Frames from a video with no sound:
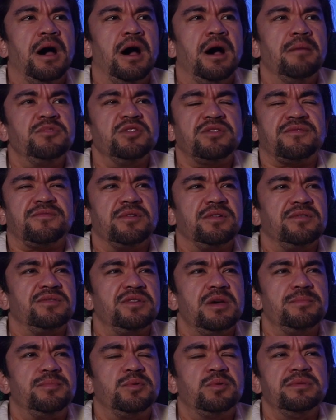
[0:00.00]
Just for
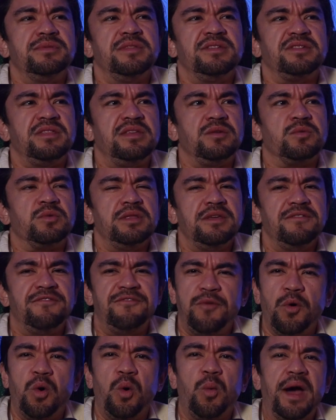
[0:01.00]
example, there's only really
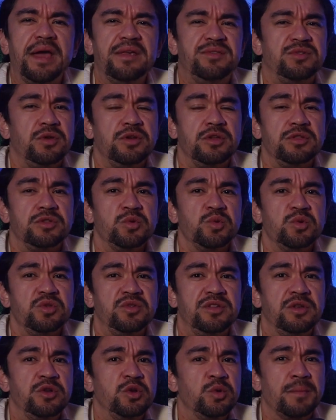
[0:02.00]
4 ways to
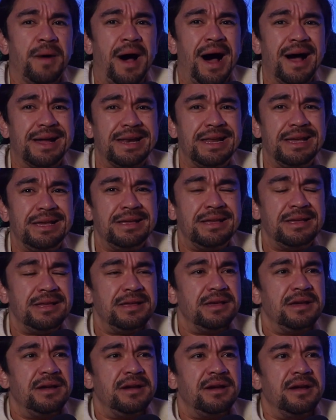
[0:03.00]
do marketing.
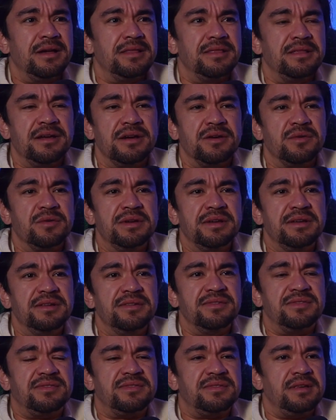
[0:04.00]
There
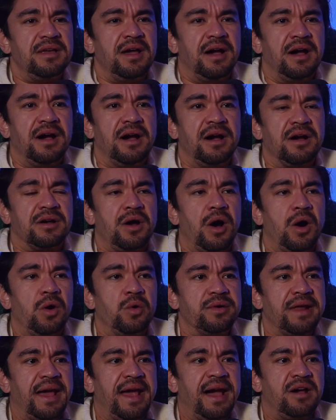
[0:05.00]
is
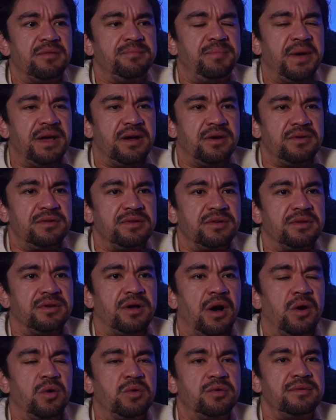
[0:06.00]
cold outbound,
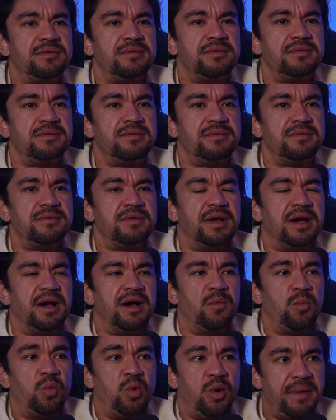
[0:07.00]

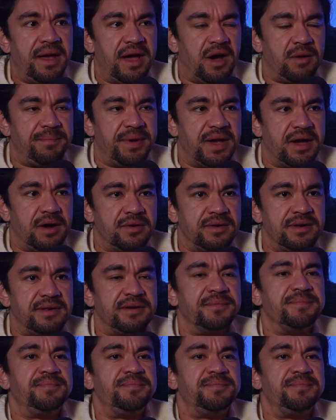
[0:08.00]
warm outbound,